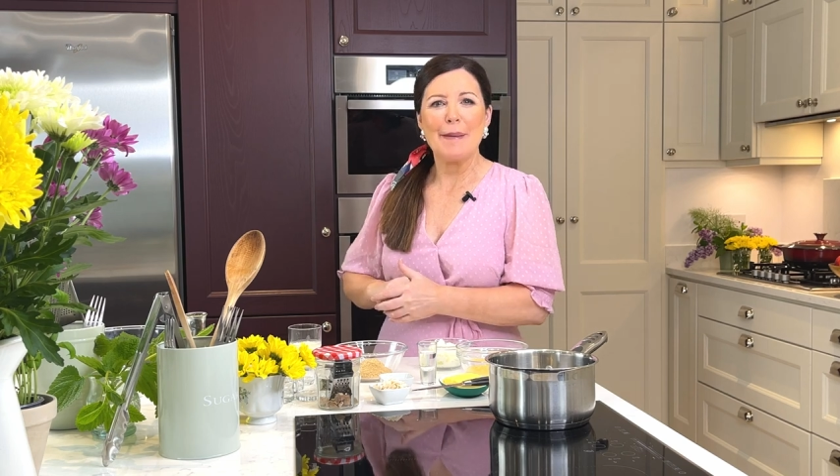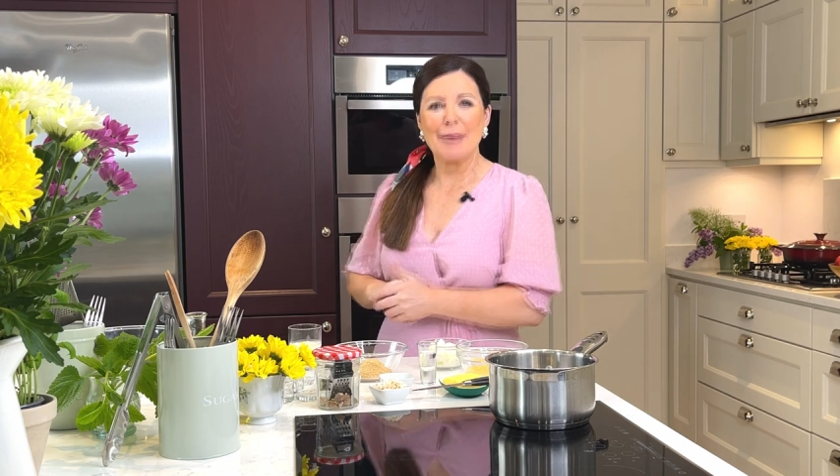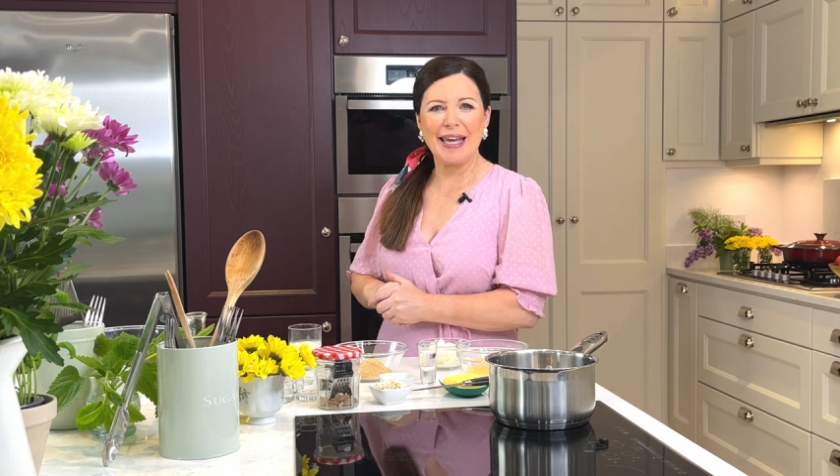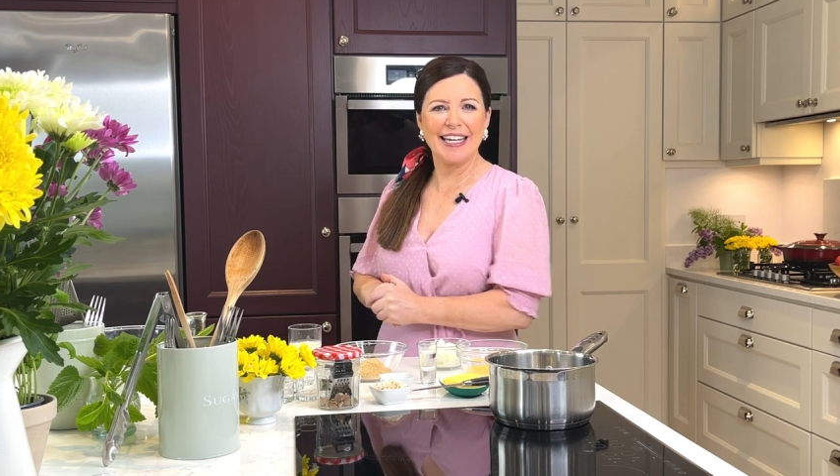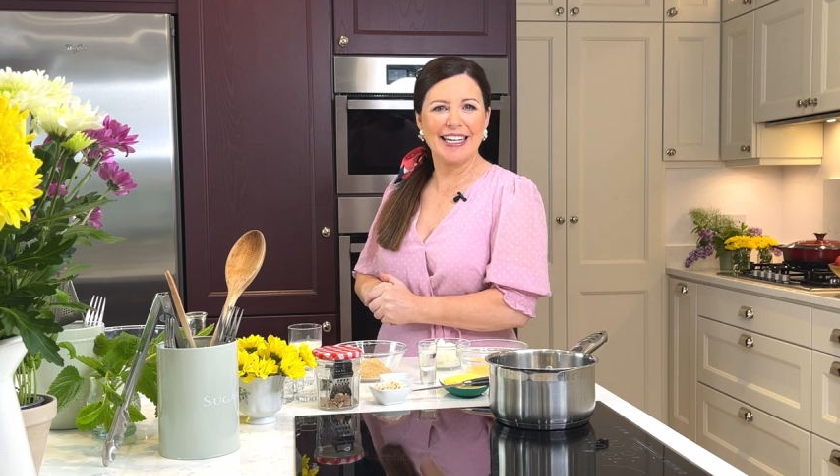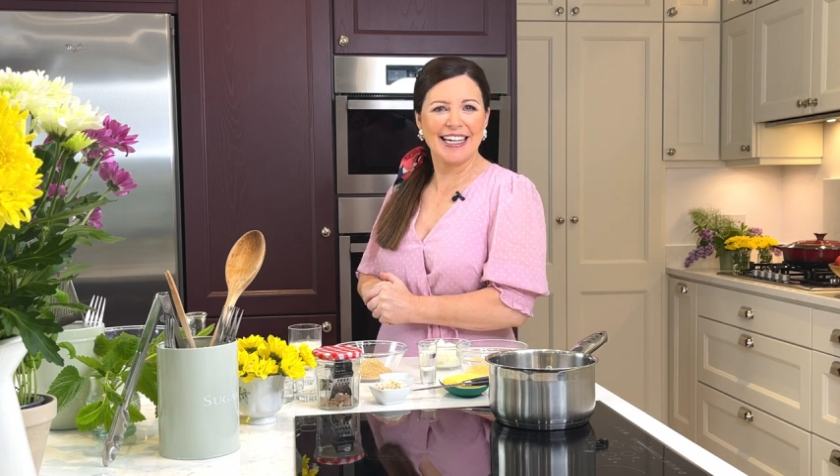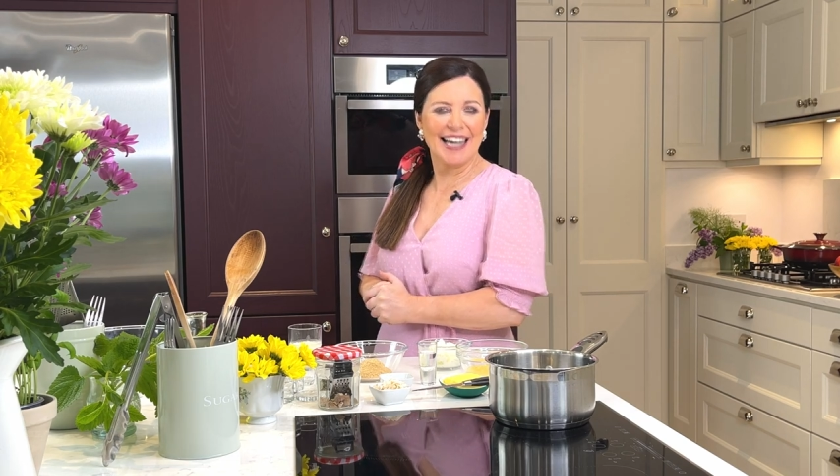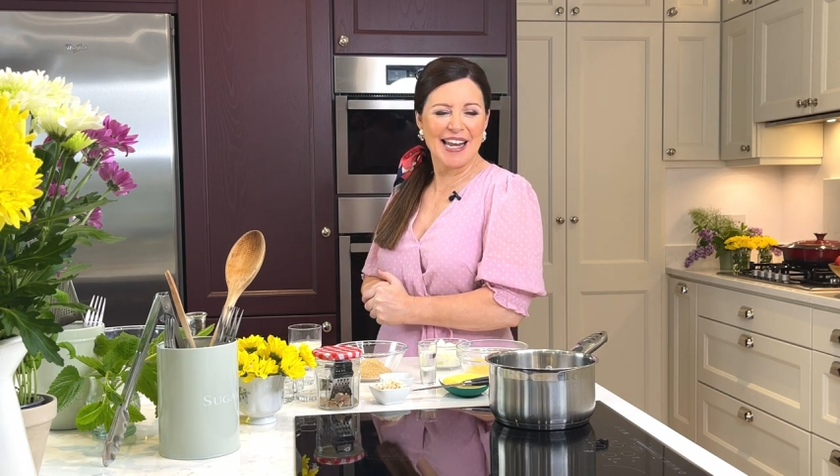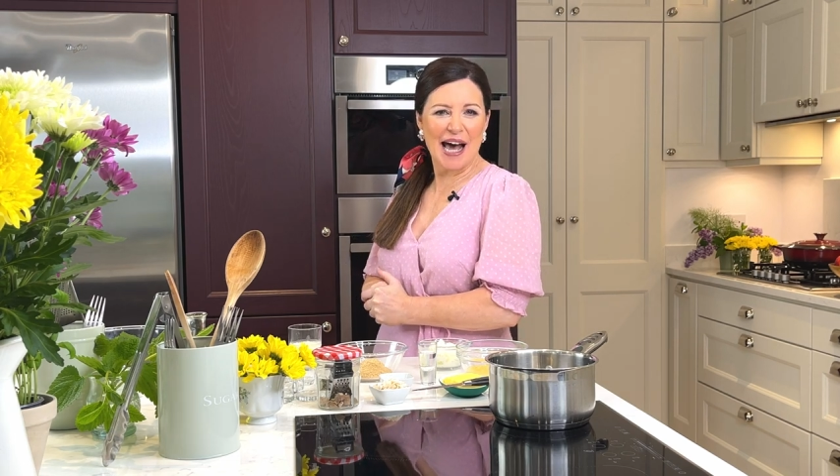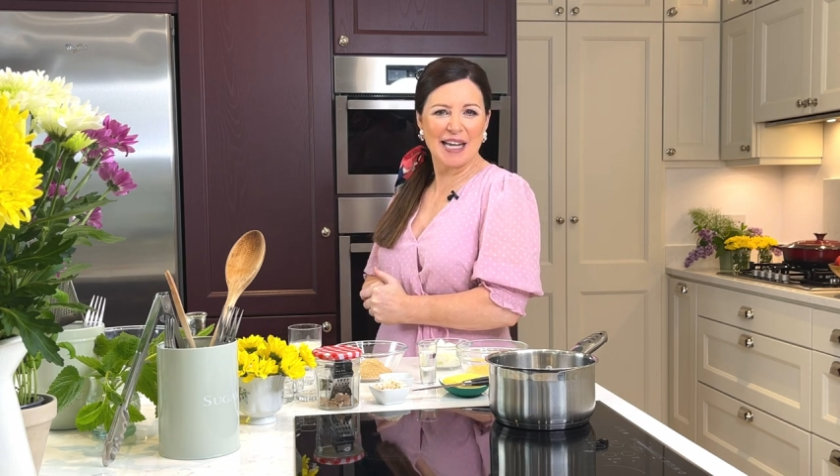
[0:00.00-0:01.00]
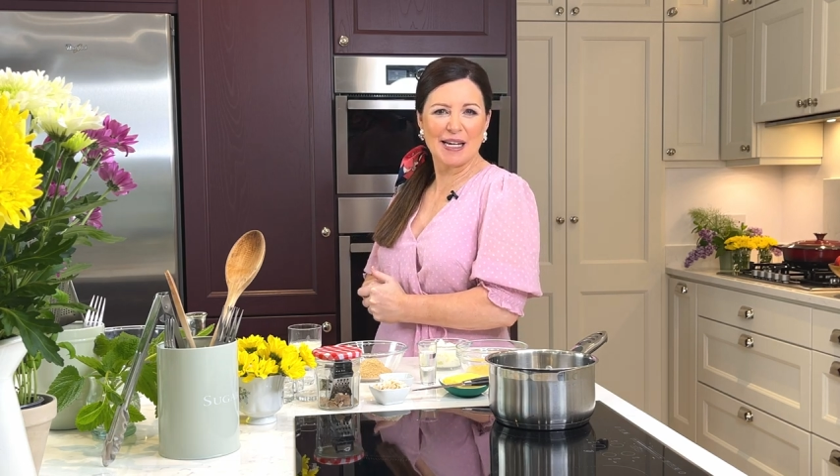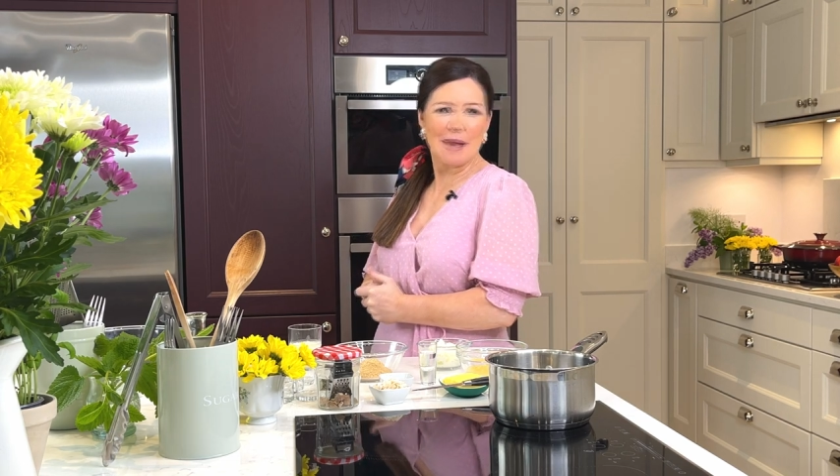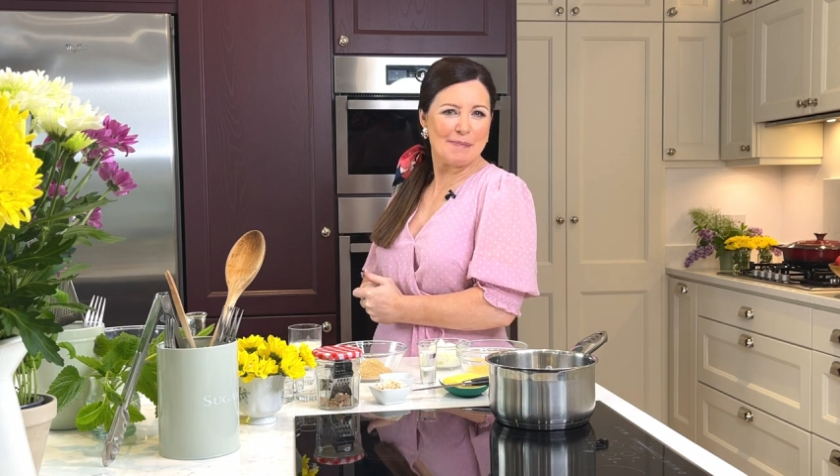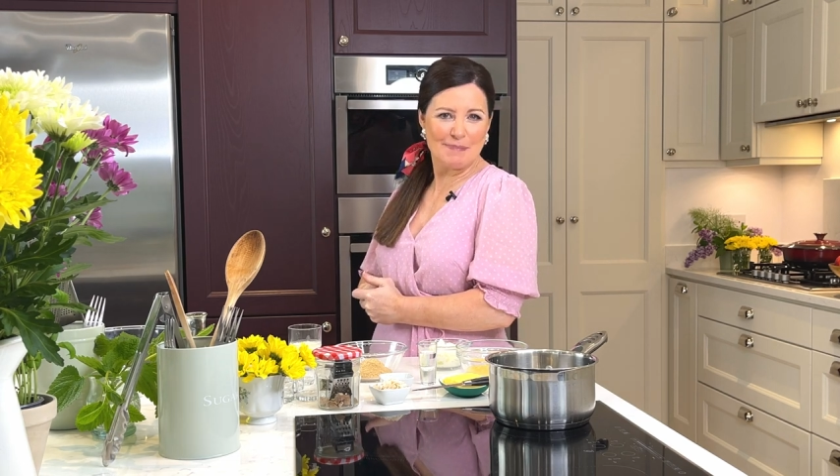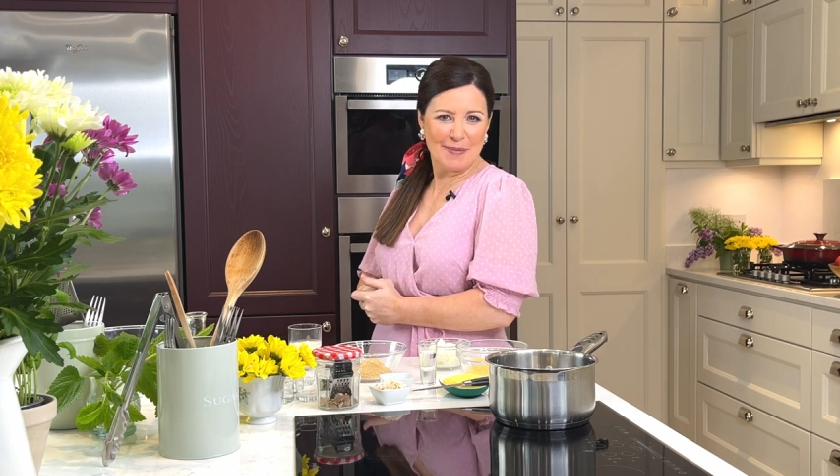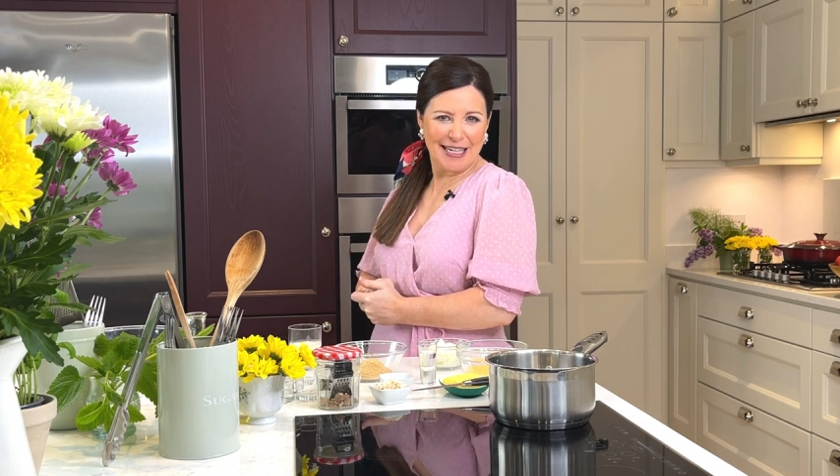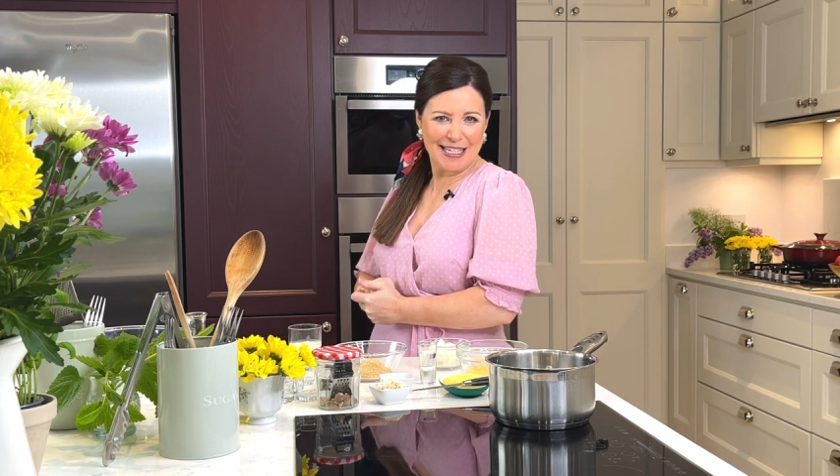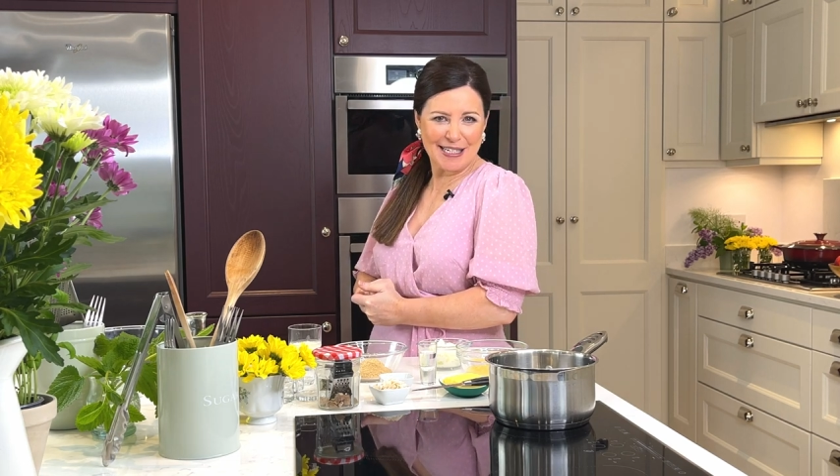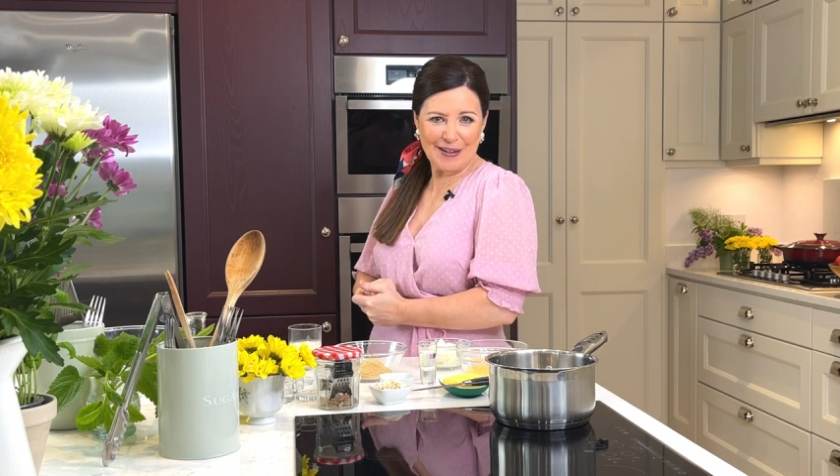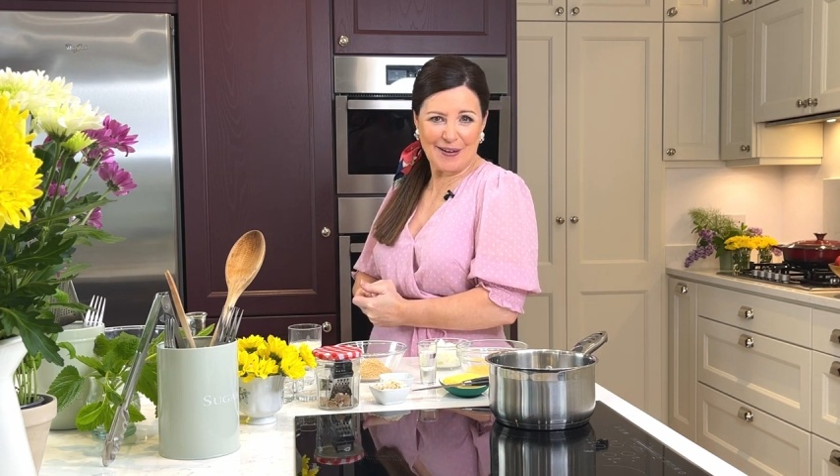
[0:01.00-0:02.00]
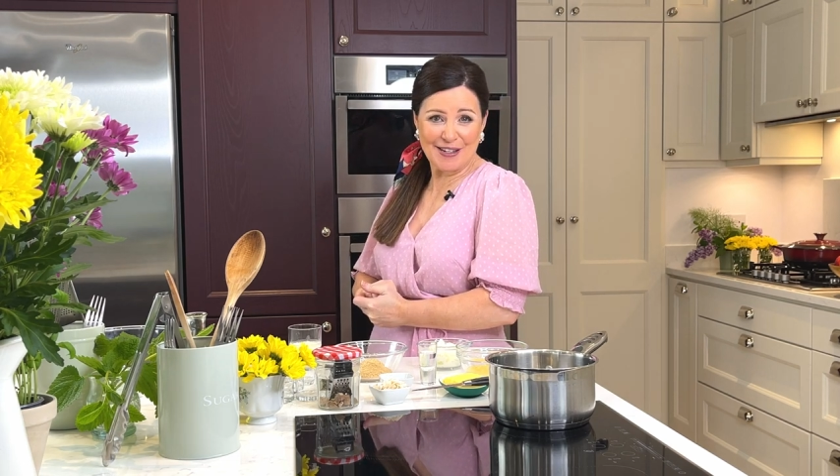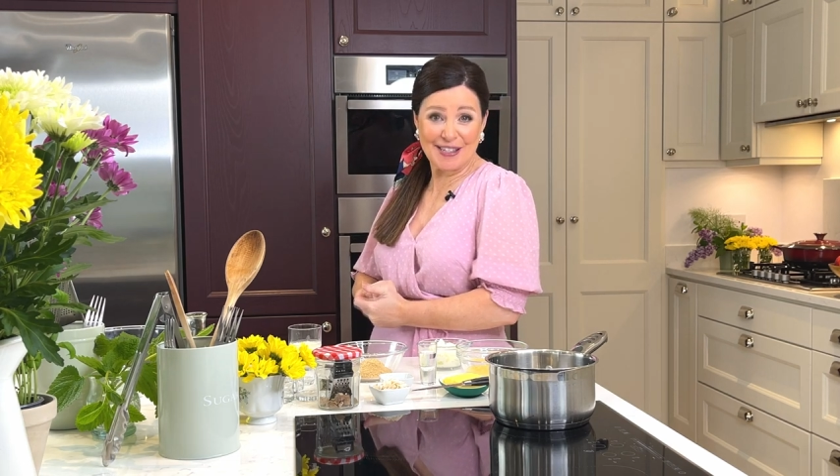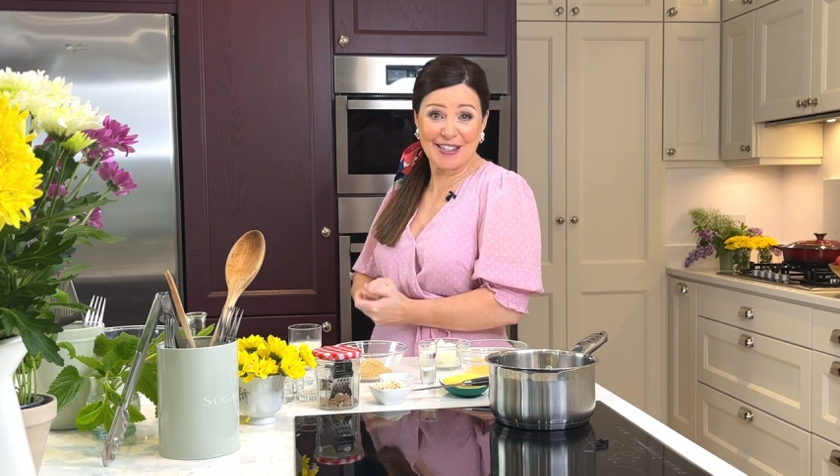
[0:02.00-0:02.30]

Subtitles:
Piña Colada Mini Desserts.